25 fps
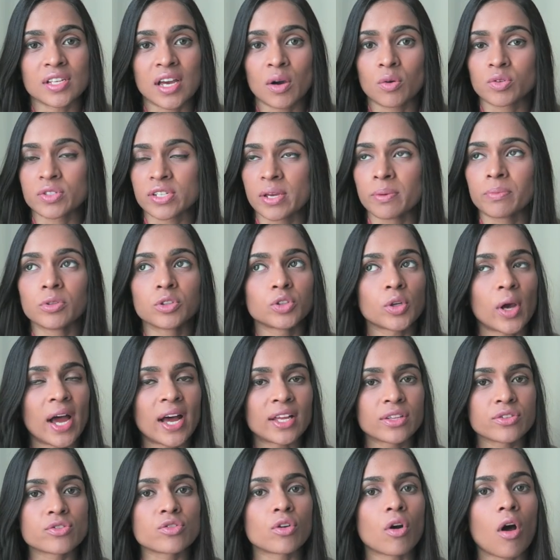I was able to
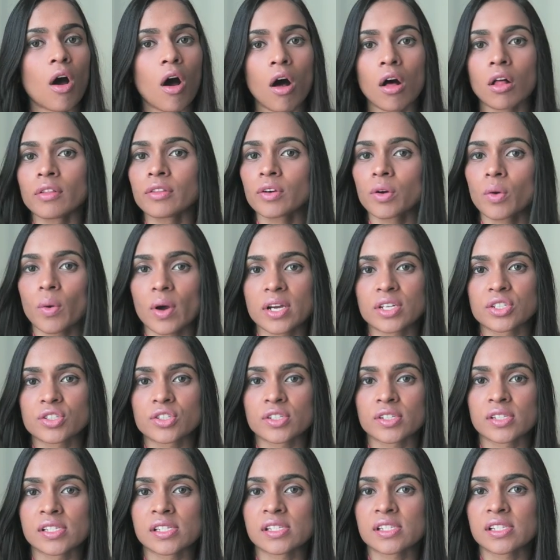answer all the
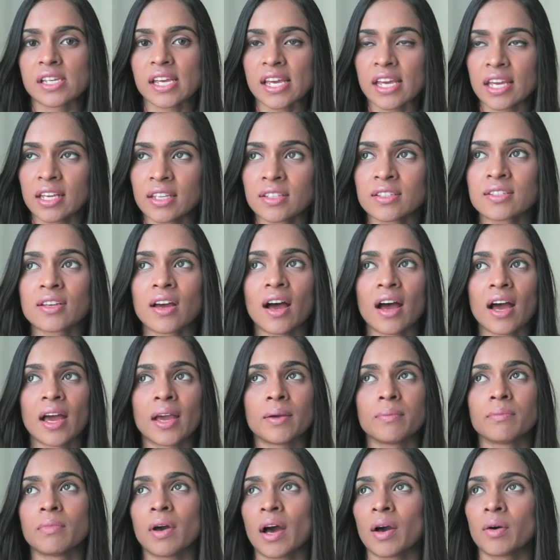questions in
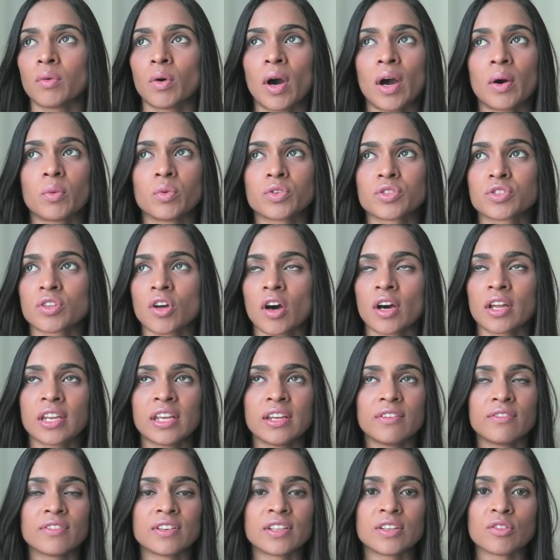time. I was not
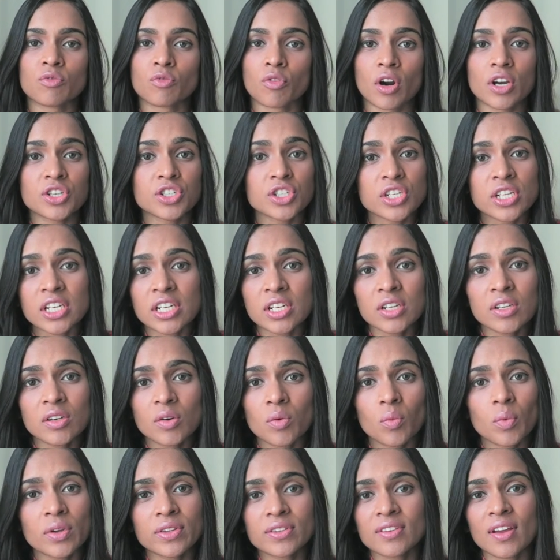even rushing
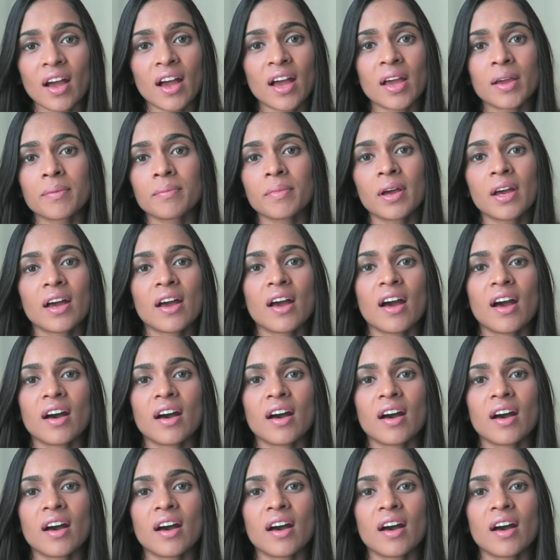with time.